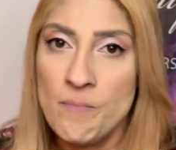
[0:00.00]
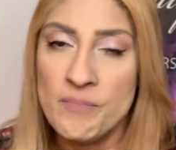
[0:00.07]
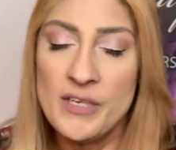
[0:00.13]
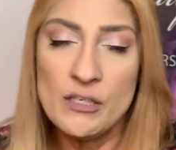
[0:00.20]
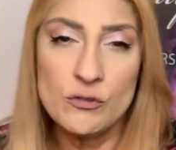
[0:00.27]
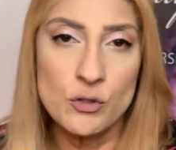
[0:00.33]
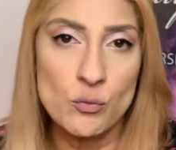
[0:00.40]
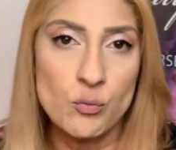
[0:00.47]

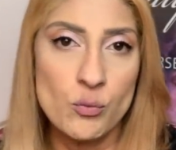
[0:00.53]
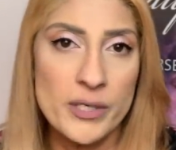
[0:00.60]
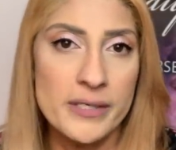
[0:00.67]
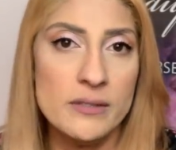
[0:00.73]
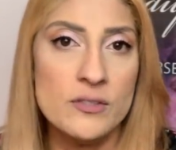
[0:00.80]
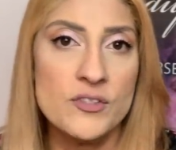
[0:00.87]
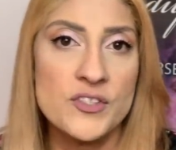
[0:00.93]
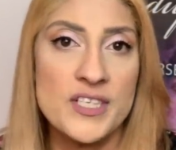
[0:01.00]
there's a
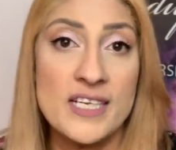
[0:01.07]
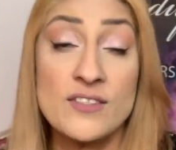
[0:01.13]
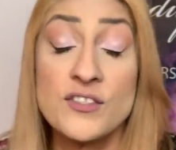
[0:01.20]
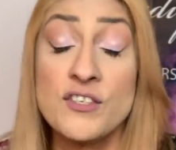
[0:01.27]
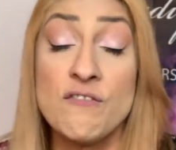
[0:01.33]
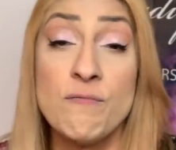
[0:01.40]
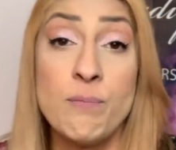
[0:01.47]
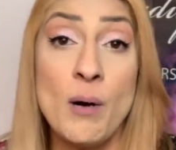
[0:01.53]
real sense
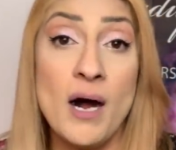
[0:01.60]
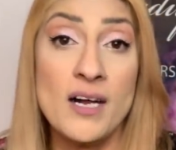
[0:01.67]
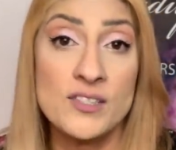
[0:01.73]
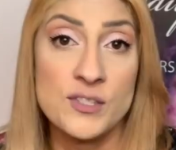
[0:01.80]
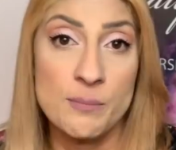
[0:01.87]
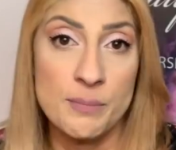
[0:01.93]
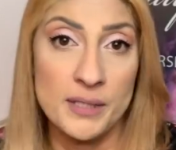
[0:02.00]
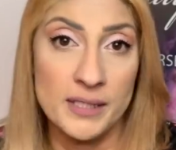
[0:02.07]
of
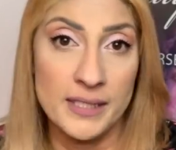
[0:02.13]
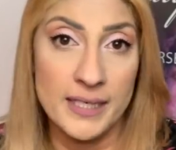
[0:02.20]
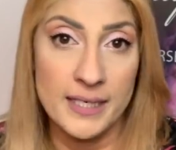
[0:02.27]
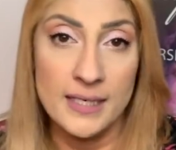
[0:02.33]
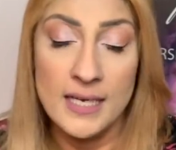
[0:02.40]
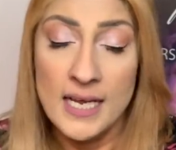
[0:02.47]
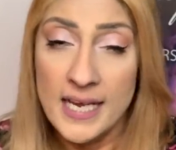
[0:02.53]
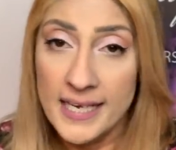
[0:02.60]

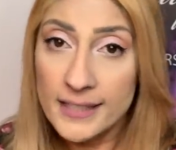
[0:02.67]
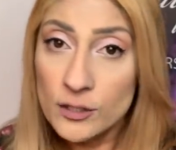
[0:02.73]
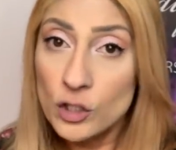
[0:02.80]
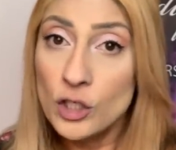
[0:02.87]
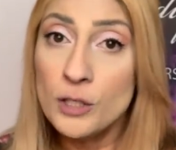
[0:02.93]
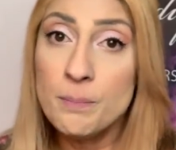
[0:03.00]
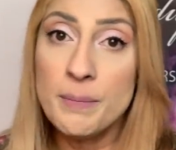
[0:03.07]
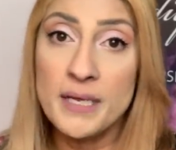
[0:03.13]
possibility. It
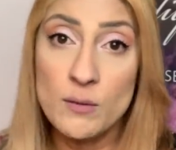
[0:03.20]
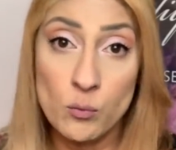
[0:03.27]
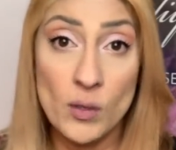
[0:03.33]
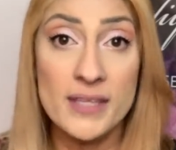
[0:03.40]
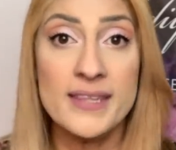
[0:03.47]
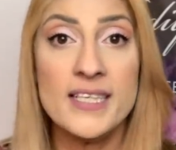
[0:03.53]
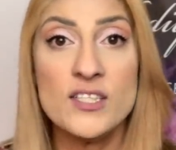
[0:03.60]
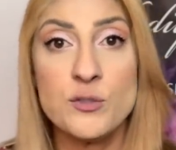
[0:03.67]
could be
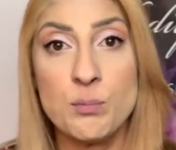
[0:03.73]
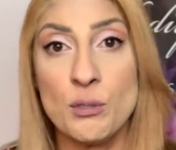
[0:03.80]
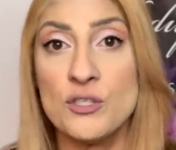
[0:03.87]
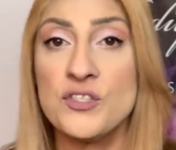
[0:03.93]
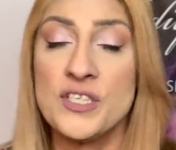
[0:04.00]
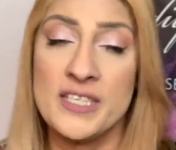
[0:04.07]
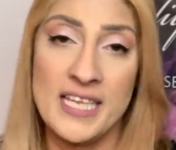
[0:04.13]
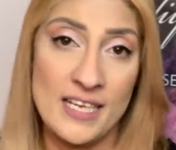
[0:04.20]
with this
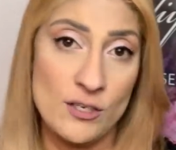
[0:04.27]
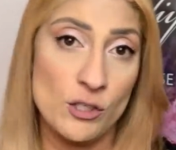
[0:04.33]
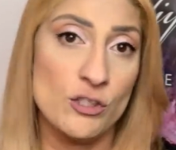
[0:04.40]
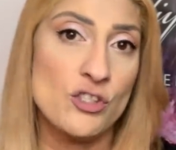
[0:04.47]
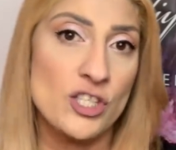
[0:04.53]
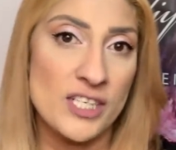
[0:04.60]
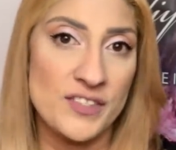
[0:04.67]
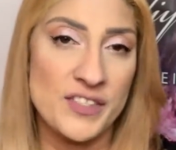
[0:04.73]
person that you're
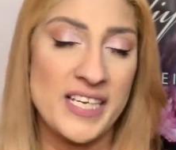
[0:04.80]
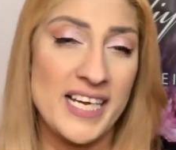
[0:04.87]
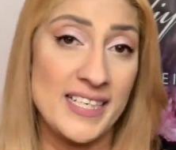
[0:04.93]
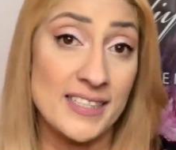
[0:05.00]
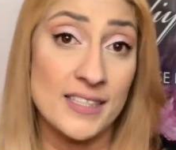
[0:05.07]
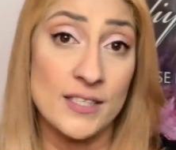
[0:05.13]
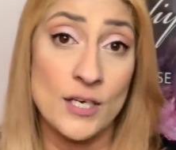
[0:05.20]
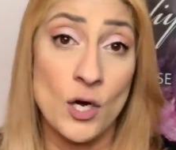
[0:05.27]
just
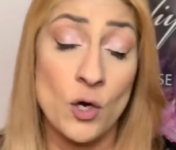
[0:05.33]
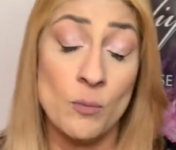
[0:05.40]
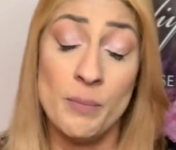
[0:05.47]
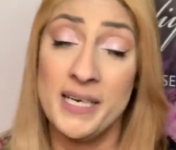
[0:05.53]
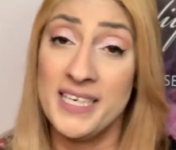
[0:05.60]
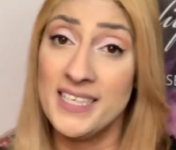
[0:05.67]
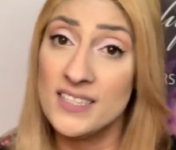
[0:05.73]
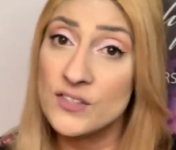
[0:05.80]
getting to know,
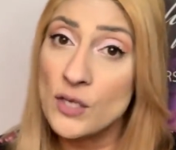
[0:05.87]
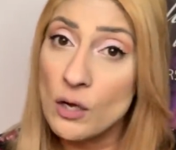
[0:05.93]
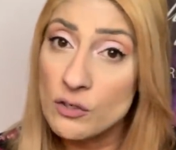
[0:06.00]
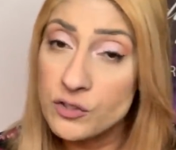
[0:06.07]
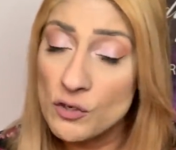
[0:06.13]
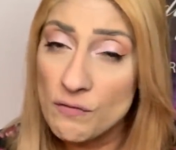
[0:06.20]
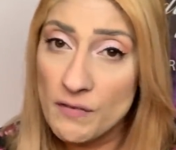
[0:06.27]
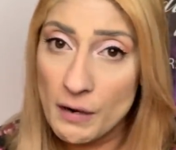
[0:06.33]
but it is
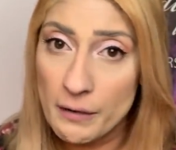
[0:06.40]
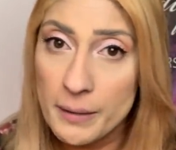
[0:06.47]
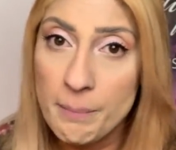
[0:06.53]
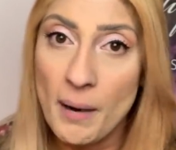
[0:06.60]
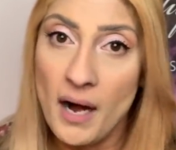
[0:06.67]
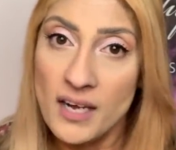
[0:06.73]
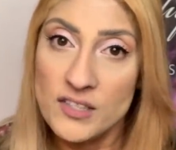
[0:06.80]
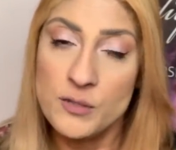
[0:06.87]
also very
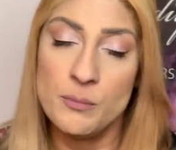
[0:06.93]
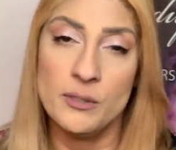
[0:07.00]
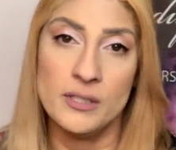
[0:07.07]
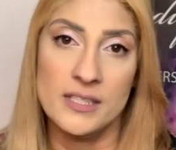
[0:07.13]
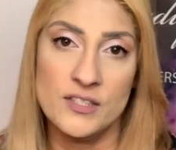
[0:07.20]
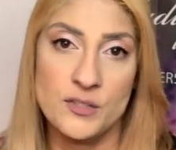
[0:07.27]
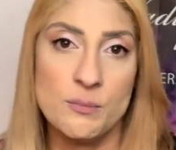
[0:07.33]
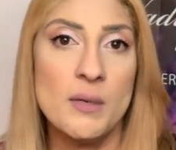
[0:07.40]
possible
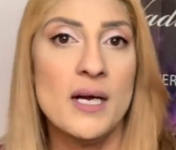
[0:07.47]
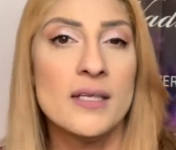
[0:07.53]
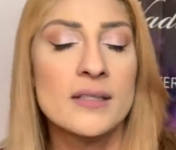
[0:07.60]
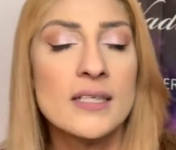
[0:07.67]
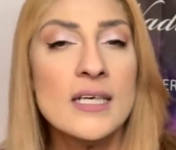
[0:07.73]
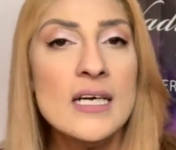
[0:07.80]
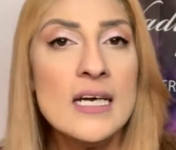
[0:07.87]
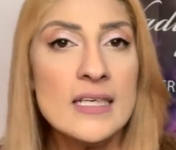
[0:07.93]
this
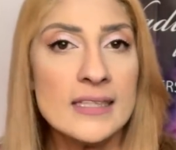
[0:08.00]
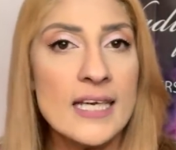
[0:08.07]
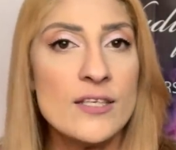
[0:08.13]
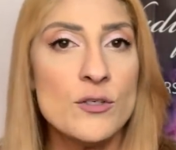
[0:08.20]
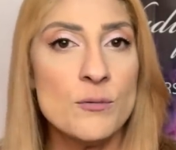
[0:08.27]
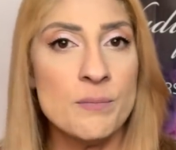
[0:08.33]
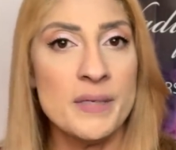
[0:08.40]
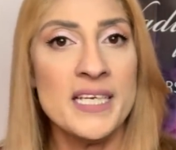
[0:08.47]
month that
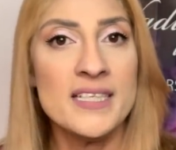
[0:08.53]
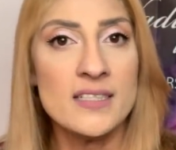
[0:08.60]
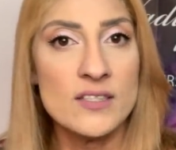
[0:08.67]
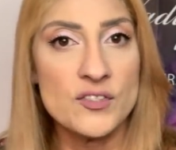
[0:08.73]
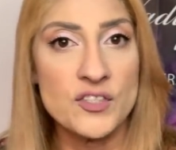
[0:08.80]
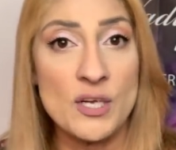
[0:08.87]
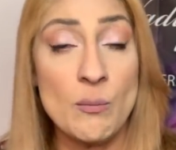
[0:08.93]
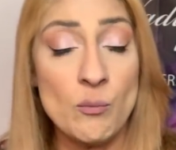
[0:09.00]
you meet
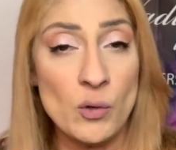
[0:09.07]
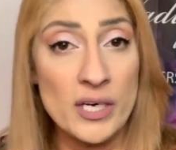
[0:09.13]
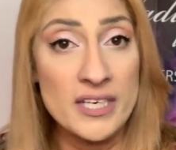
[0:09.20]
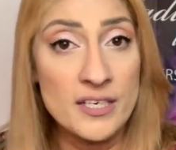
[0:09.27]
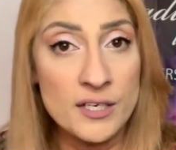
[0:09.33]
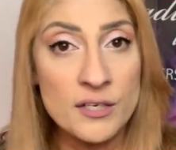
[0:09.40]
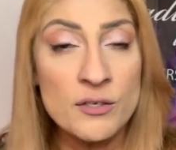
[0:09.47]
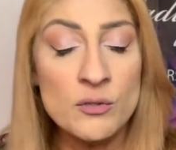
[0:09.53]

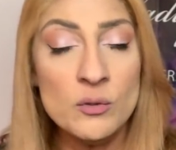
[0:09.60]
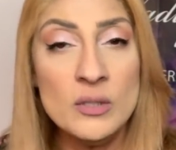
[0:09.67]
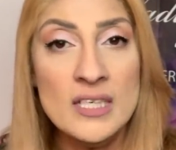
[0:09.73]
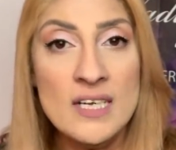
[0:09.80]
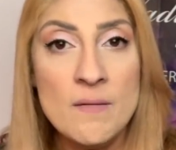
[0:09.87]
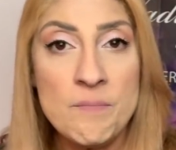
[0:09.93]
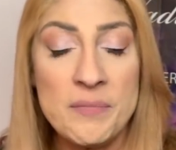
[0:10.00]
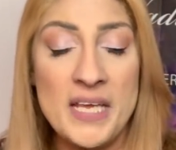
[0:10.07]
someone new,
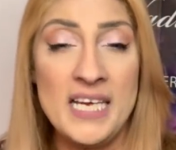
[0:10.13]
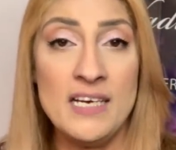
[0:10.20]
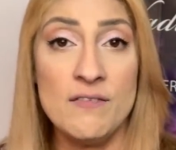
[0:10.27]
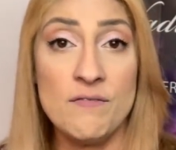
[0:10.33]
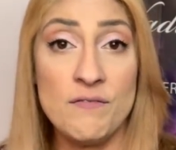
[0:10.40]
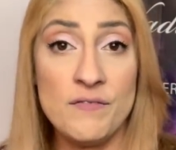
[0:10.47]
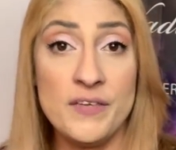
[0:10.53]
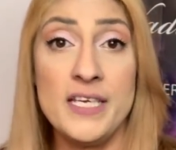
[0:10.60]
and
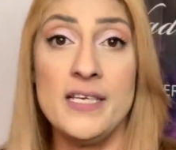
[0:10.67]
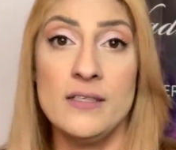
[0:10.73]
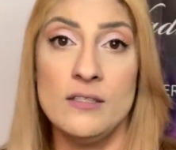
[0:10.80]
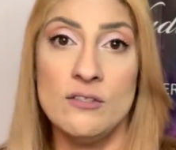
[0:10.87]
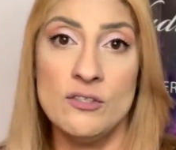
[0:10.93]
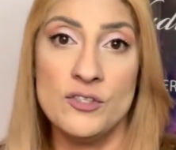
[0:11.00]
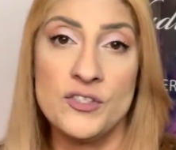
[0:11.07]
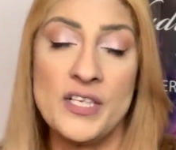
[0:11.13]
it
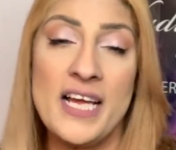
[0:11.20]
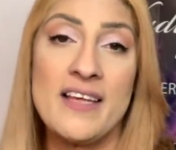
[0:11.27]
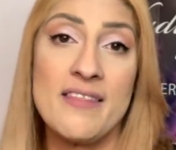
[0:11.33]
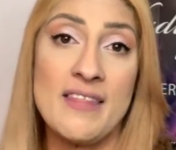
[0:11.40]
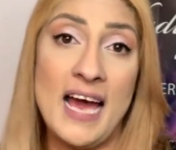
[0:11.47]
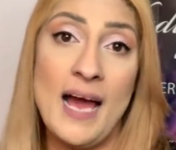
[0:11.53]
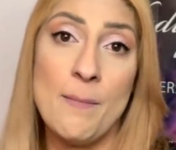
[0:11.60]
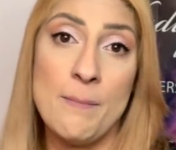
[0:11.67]
feels like
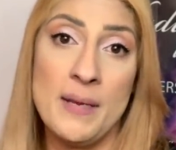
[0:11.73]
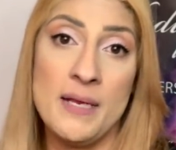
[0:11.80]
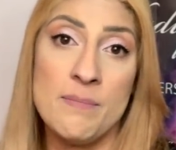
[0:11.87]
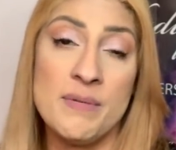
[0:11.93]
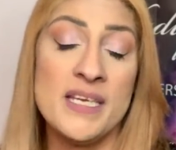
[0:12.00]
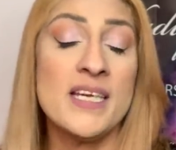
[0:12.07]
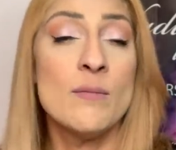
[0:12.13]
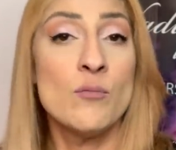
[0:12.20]
that may
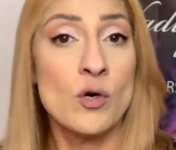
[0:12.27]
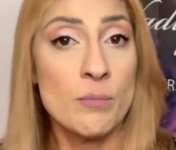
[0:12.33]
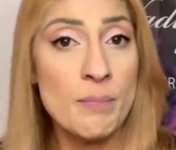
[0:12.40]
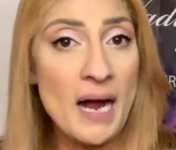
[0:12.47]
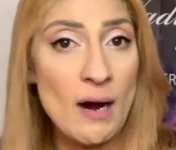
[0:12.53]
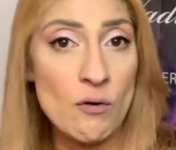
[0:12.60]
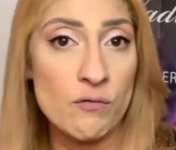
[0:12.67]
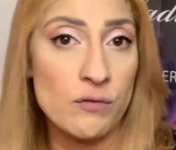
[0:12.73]
be a more
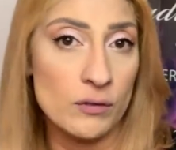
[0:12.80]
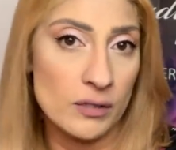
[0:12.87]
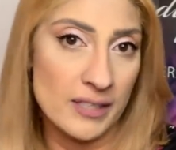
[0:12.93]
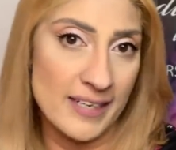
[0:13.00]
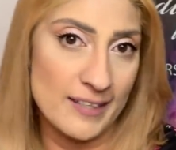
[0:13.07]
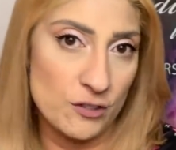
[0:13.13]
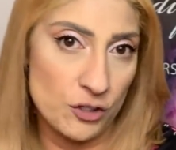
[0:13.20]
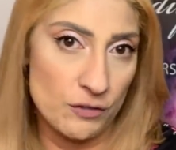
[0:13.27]
powerful
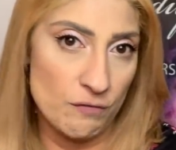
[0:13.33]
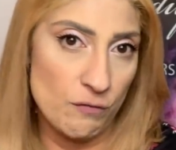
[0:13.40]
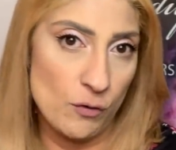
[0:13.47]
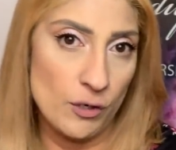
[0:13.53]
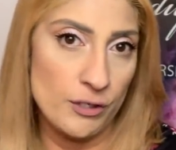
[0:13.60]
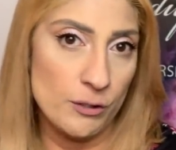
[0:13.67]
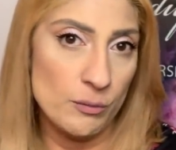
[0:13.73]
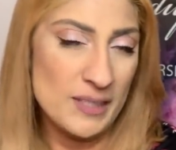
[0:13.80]
connection
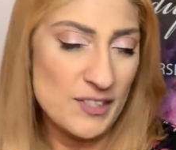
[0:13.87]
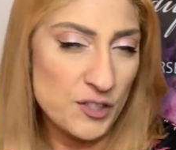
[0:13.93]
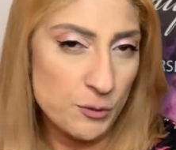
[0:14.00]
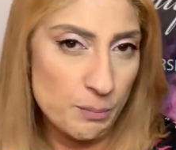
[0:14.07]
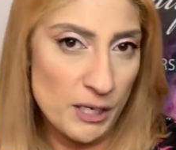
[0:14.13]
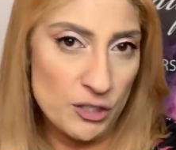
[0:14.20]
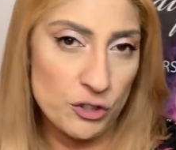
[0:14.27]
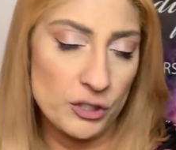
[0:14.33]
for you,
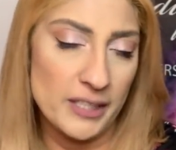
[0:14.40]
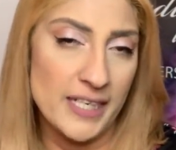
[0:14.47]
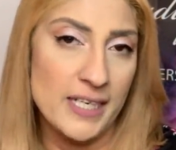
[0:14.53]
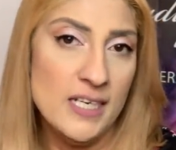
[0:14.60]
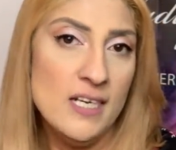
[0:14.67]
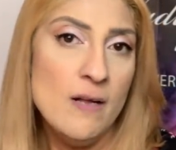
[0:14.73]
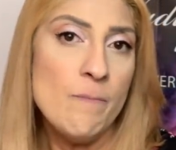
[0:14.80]
especially